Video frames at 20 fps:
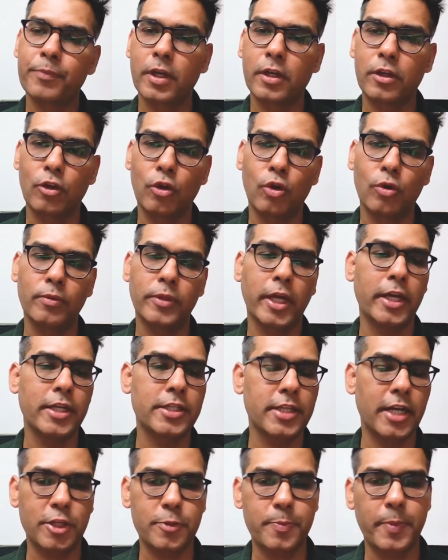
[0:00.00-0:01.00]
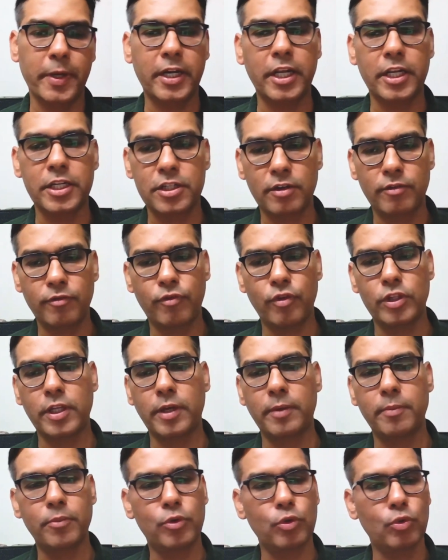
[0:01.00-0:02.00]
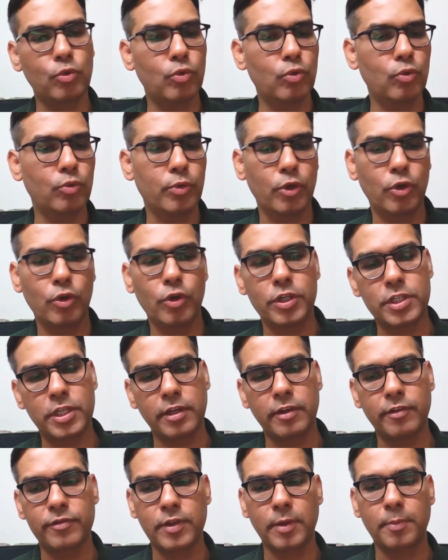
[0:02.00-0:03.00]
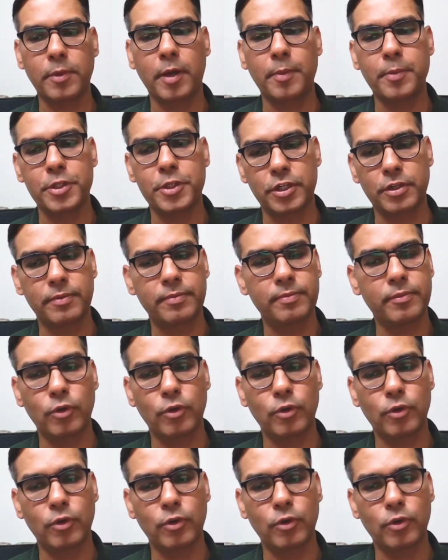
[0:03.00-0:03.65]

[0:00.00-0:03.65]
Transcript: there is an expectation for them to, receive some commission.